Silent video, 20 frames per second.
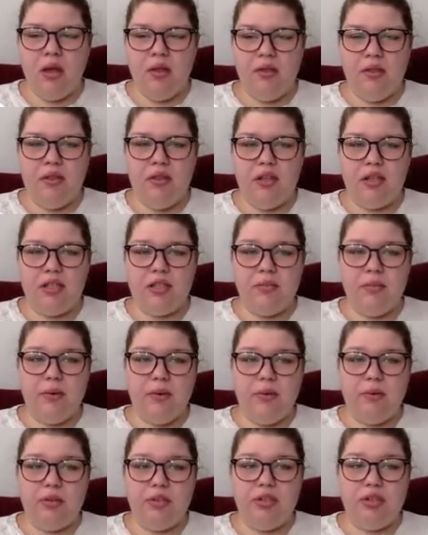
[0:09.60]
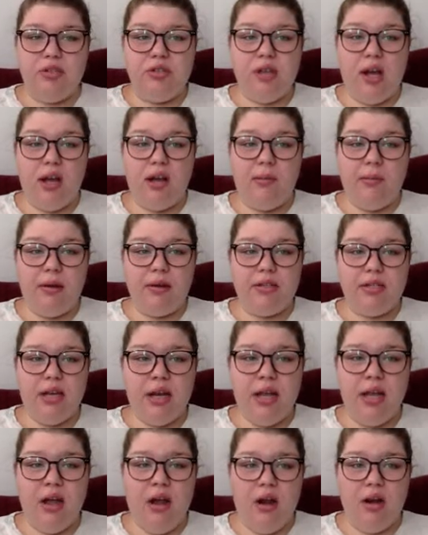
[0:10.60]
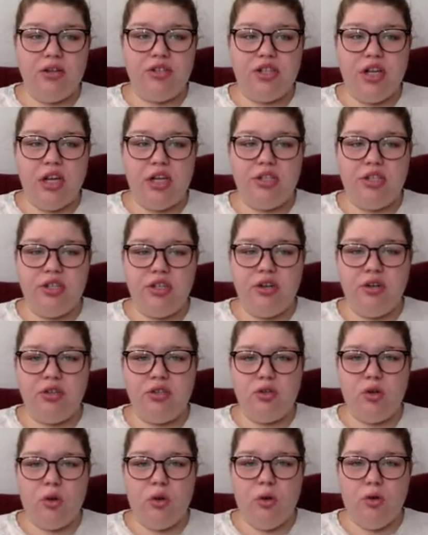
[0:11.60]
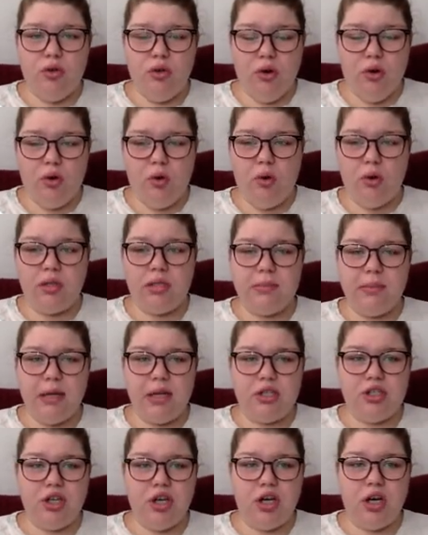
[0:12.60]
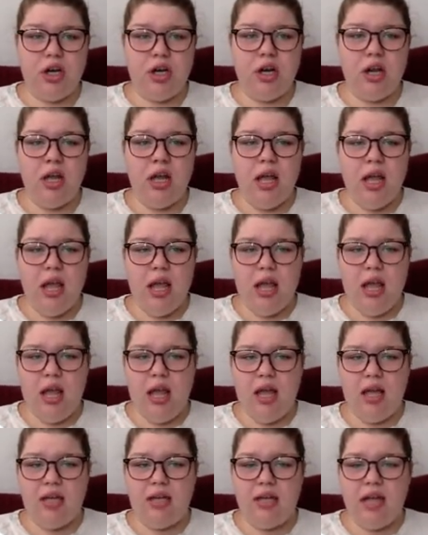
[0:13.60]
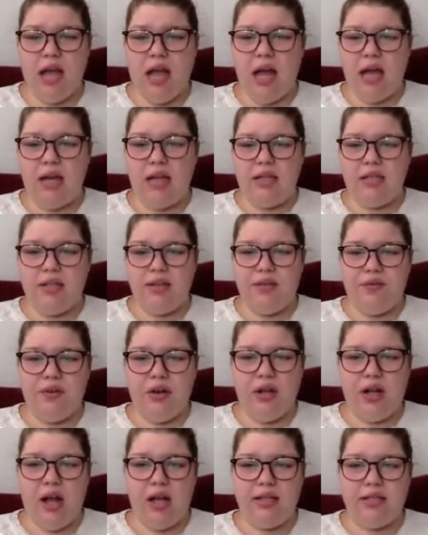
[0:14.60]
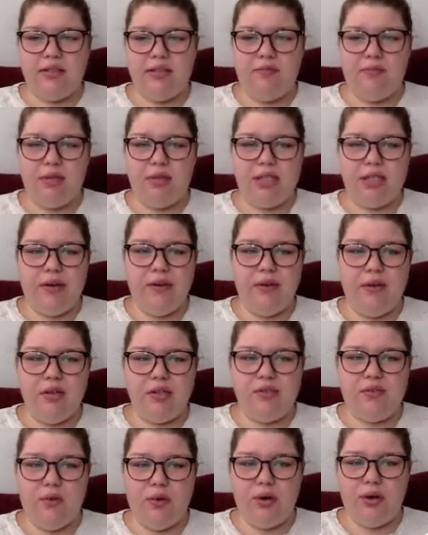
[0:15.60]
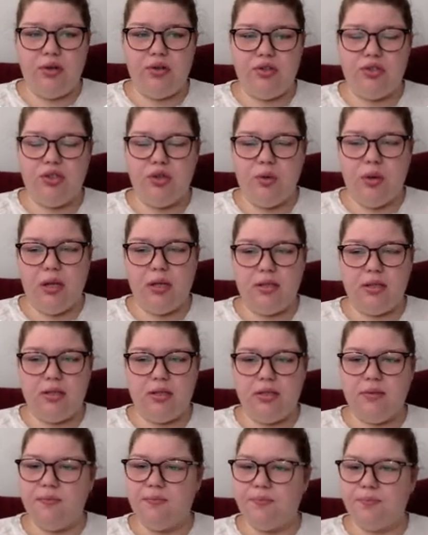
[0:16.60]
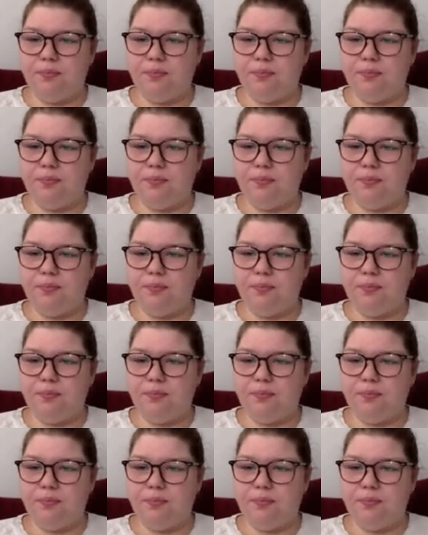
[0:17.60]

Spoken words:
The things that we're going to talk about today are changing your course picture and adding different kinds of materials for your students.